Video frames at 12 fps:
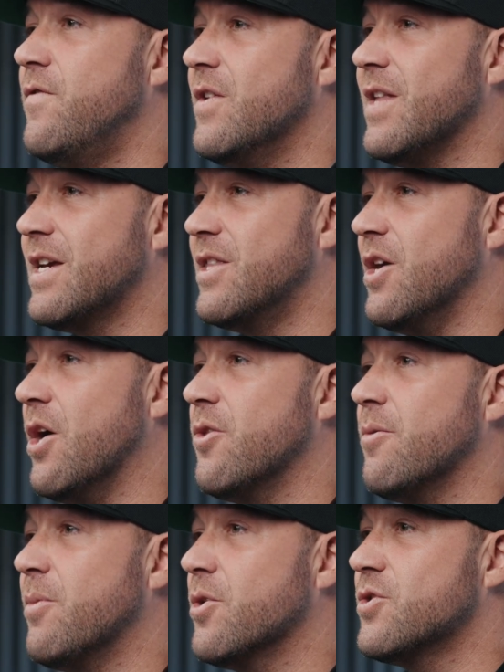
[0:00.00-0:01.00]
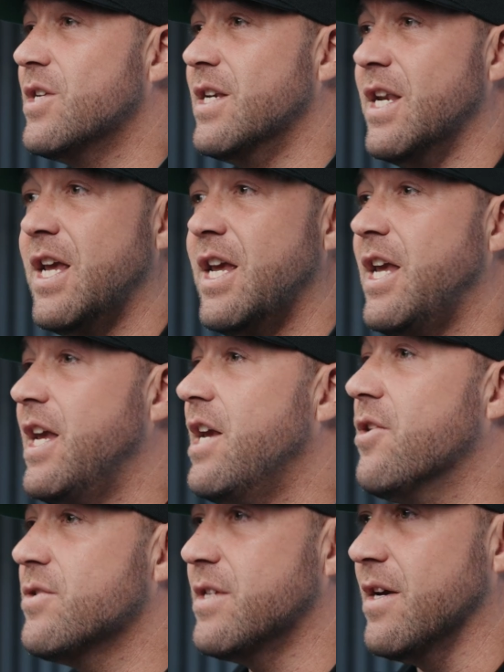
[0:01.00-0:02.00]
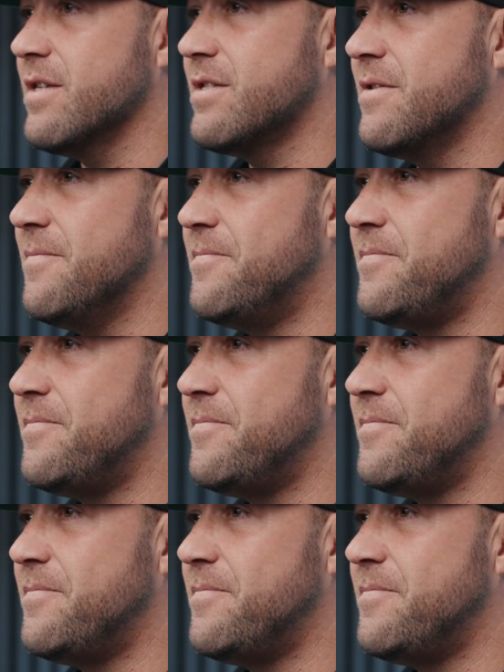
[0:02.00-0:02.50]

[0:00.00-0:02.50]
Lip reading: feel like the other person hears us.